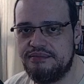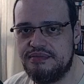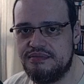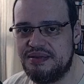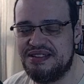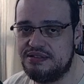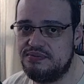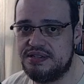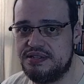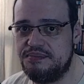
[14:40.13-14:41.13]
Maybe that's
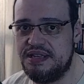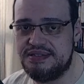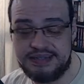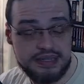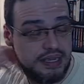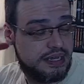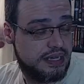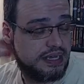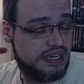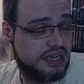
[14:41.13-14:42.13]
what it means.
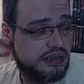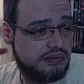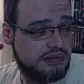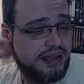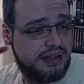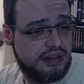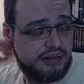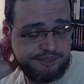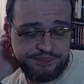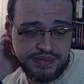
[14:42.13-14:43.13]

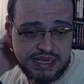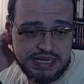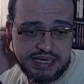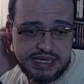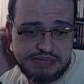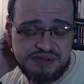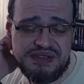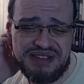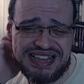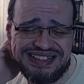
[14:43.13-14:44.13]
Well...
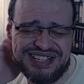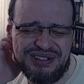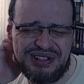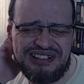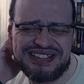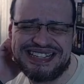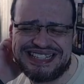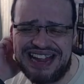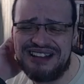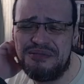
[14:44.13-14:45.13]
Remember, cancel culture
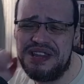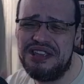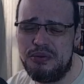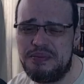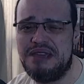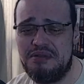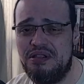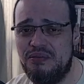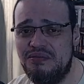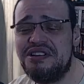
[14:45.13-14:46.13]
started with you people.
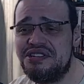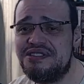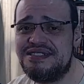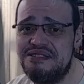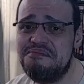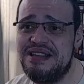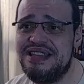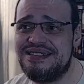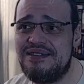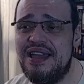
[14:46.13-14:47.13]
We are just simply
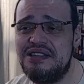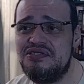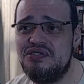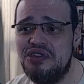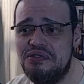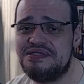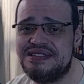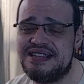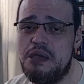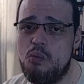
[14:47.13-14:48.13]
trying to use the
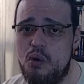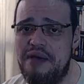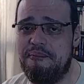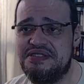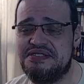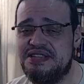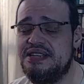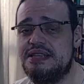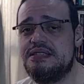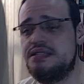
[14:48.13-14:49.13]
same weapons
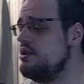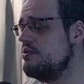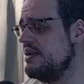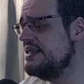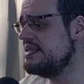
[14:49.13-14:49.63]
against you. It's